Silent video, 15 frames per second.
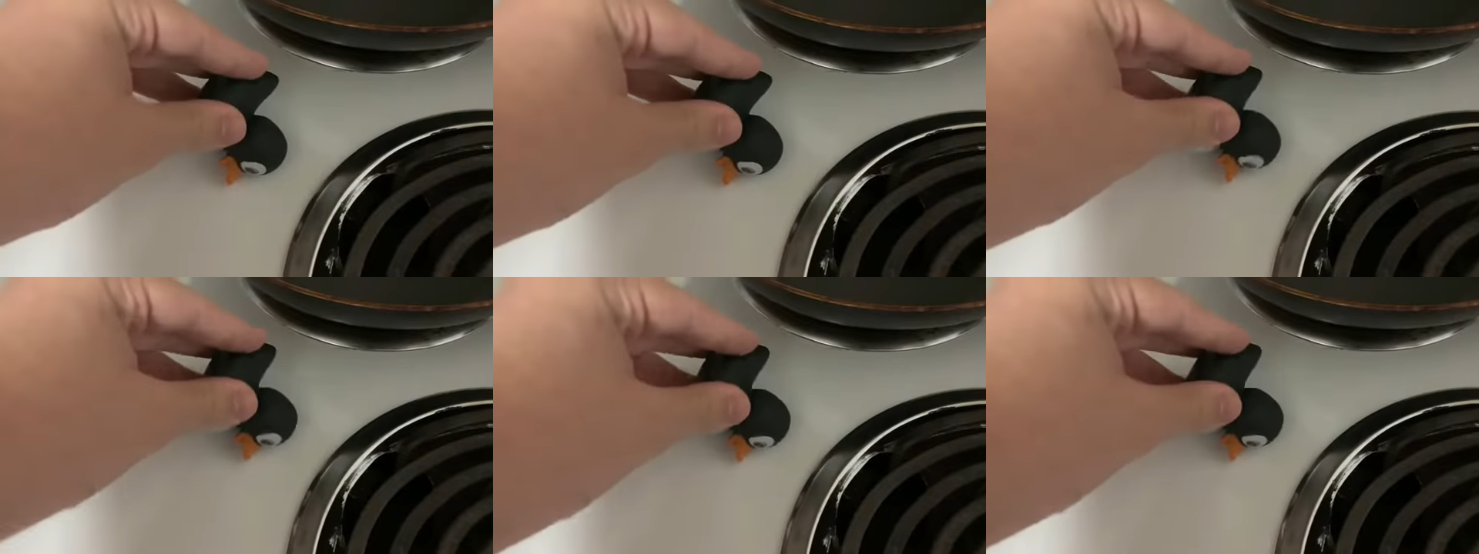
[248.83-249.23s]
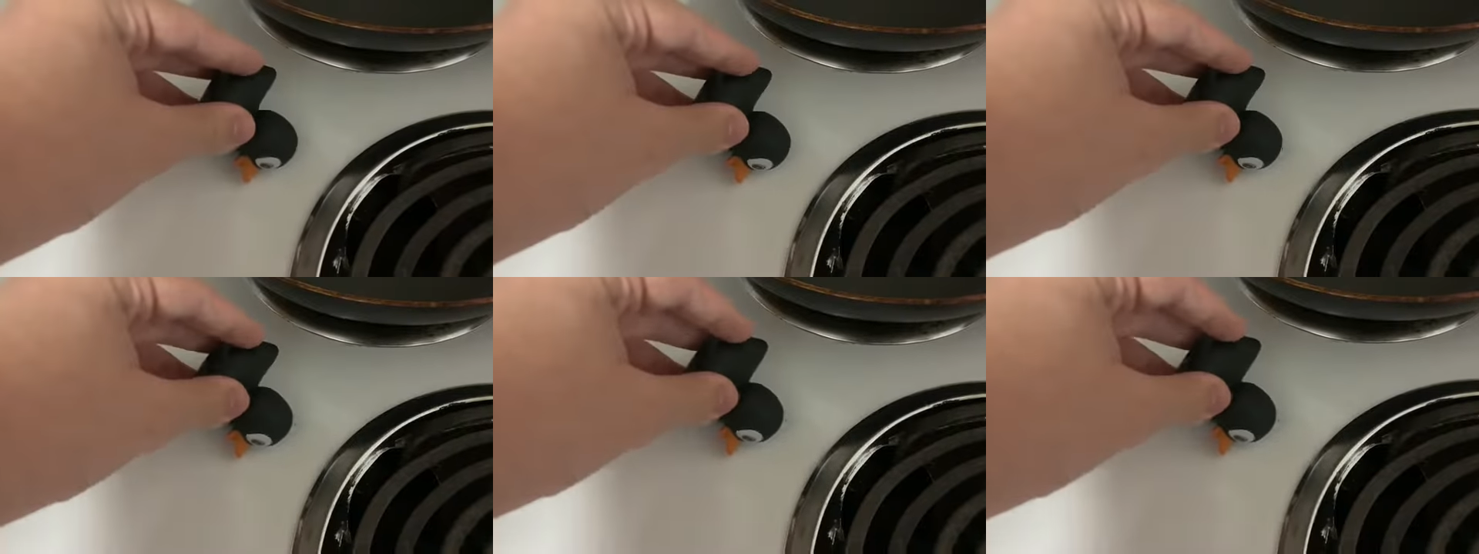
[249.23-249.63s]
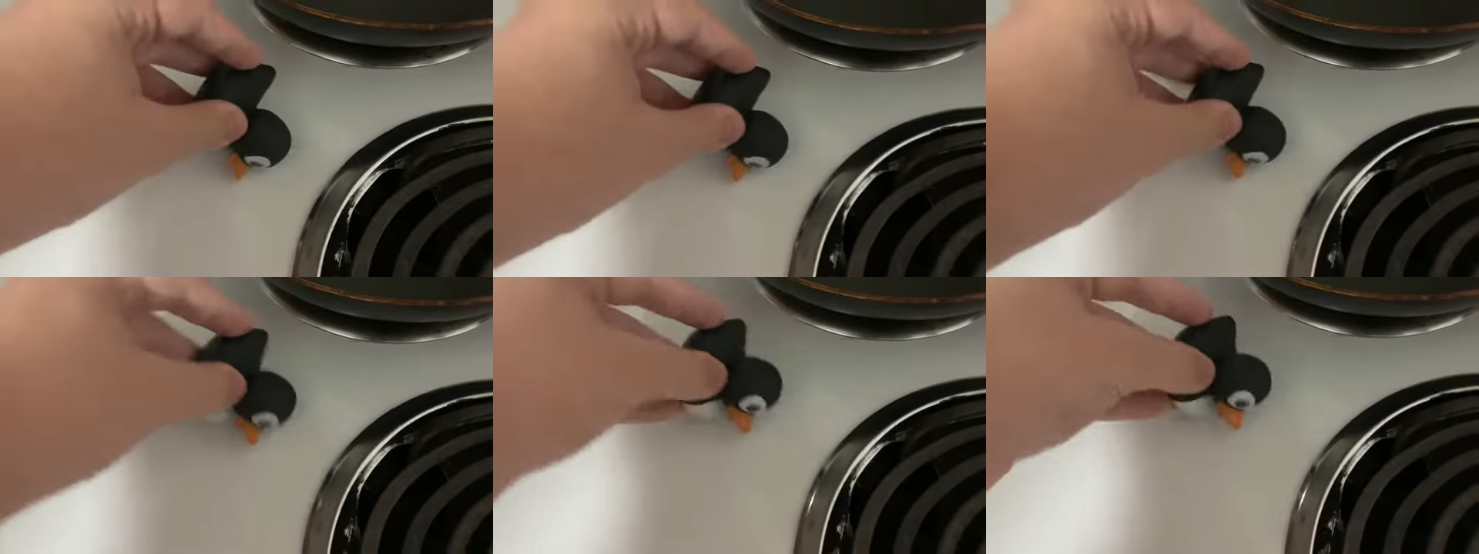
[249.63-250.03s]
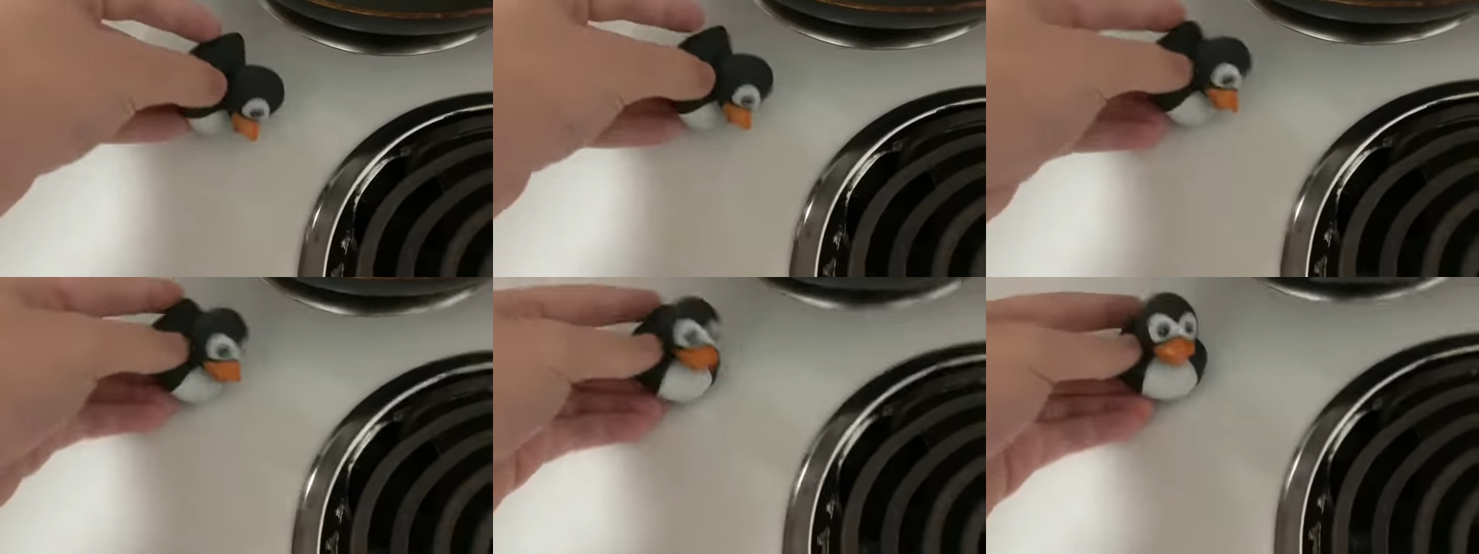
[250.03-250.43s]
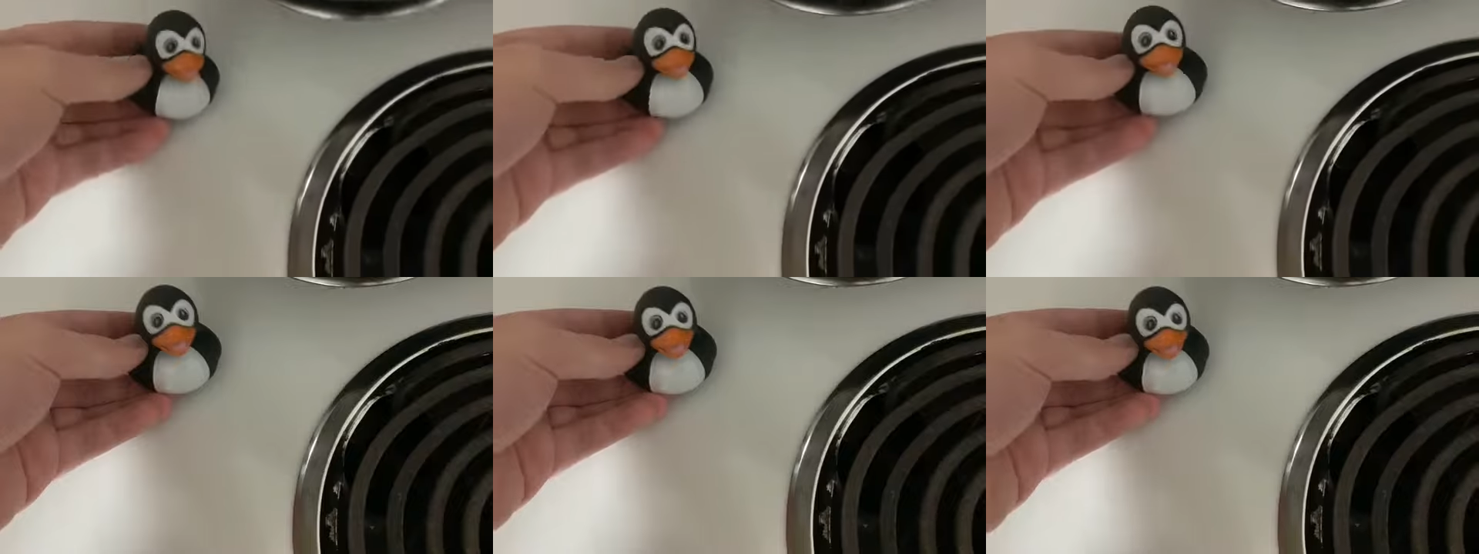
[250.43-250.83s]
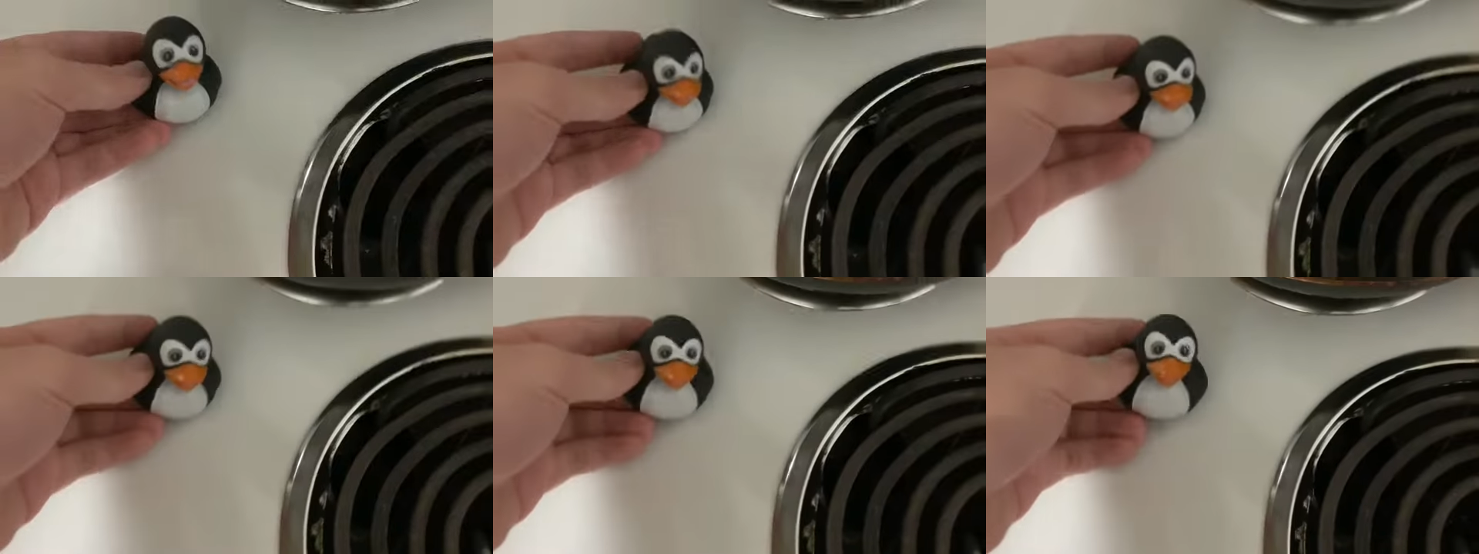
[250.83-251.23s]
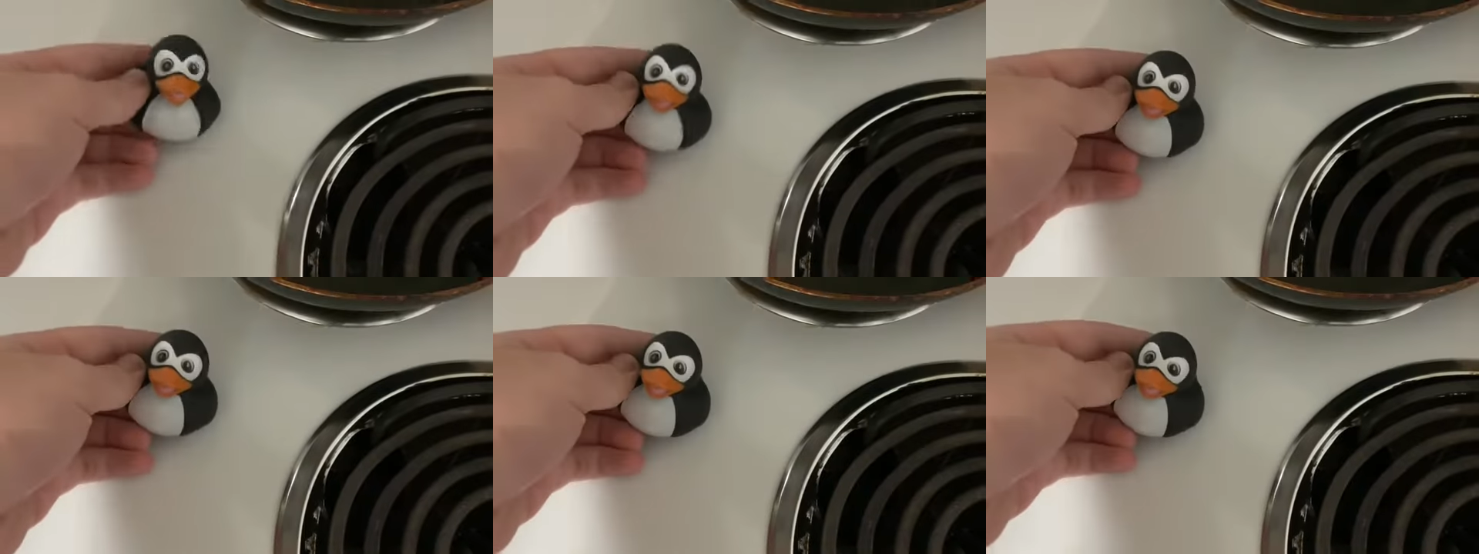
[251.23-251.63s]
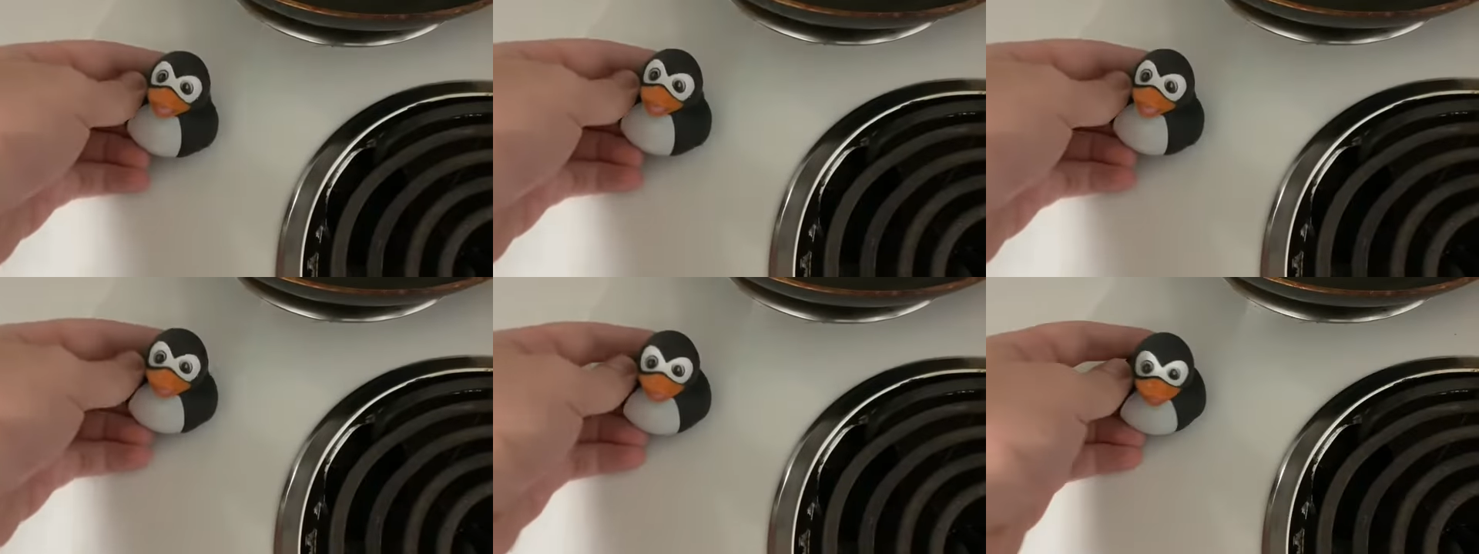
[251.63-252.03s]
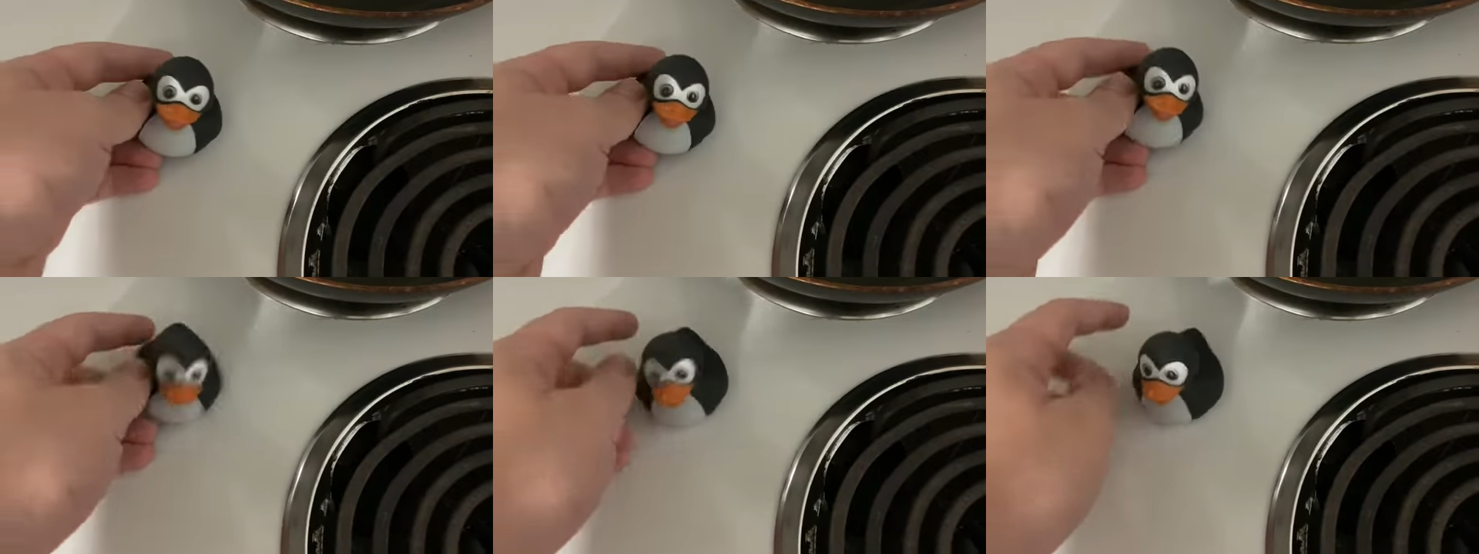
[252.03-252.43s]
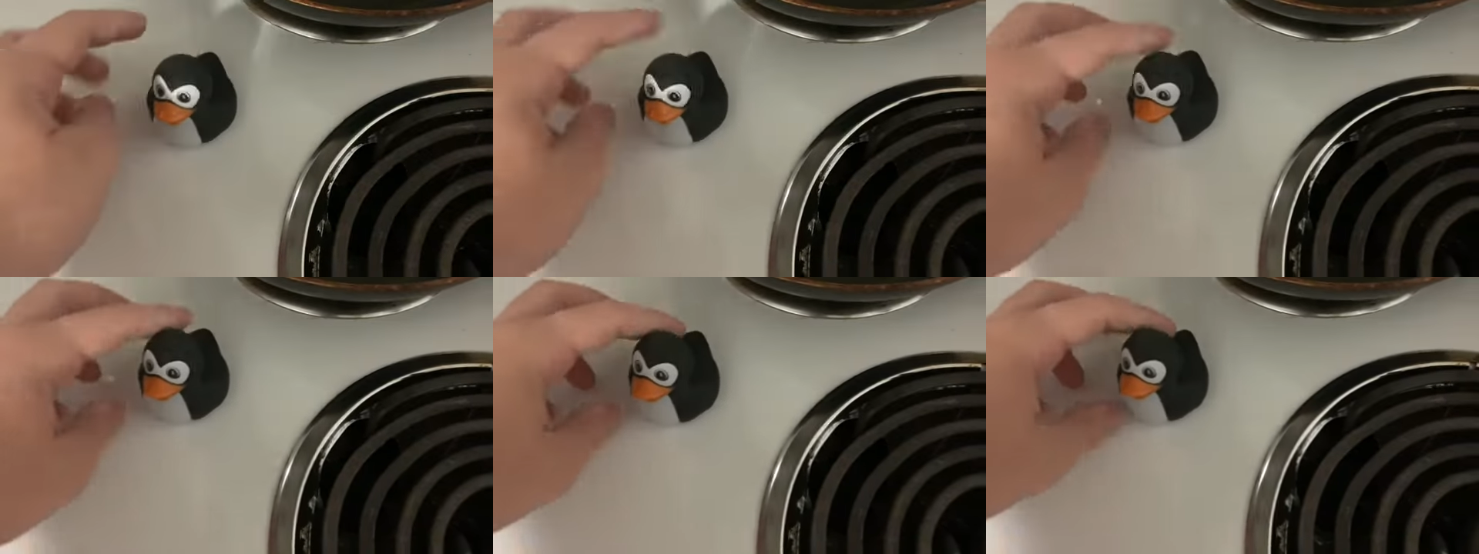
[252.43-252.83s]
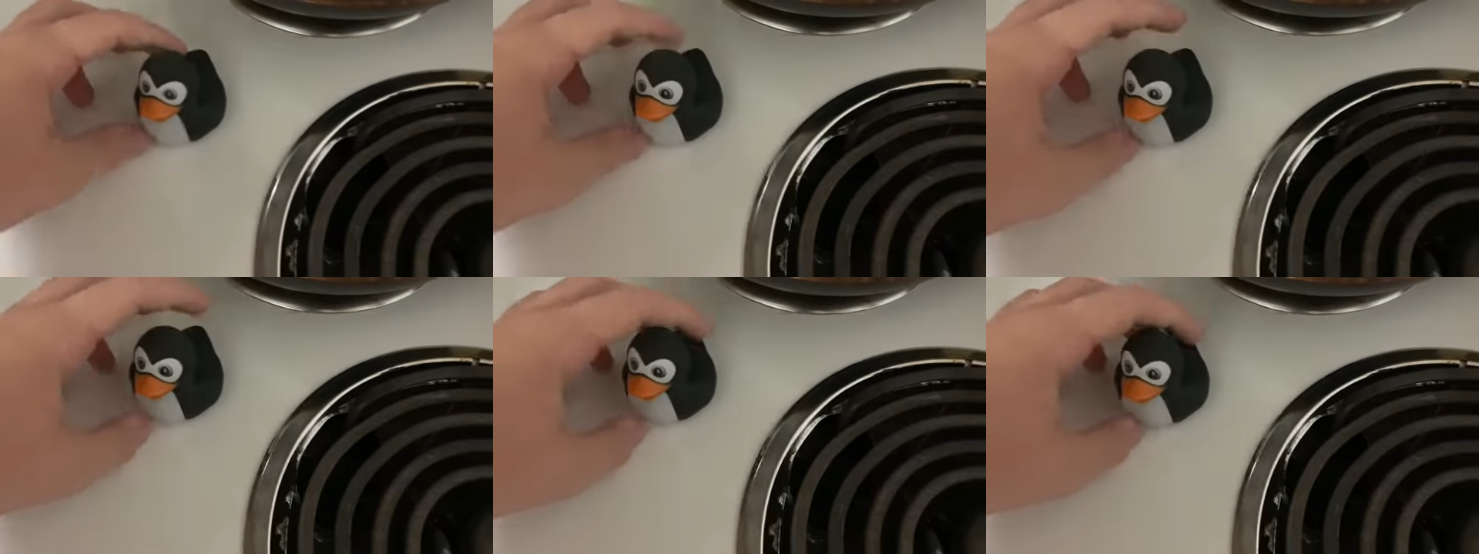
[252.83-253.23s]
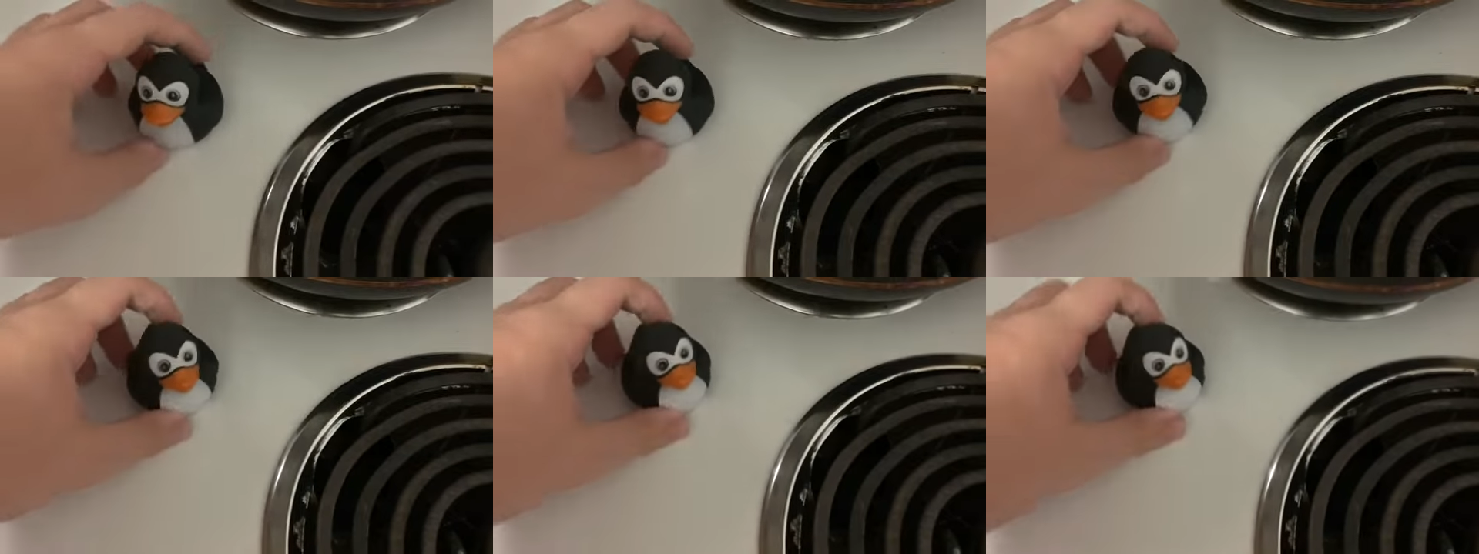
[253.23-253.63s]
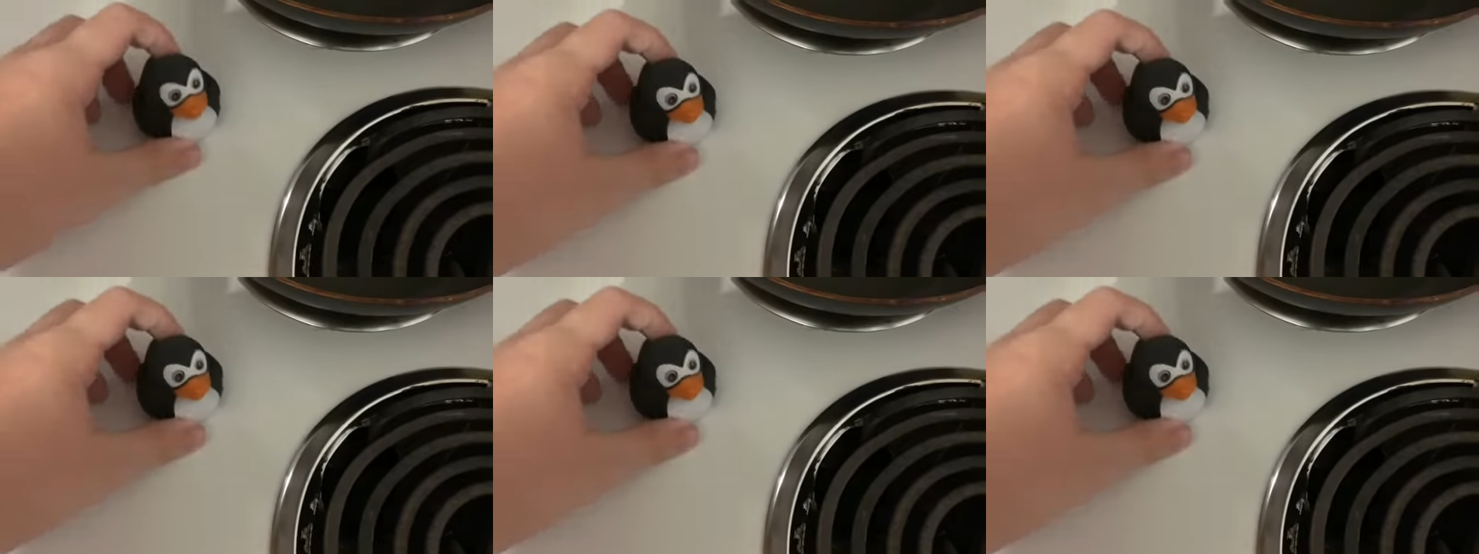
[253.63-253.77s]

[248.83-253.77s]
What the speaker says: Nobody's mouth can be seen.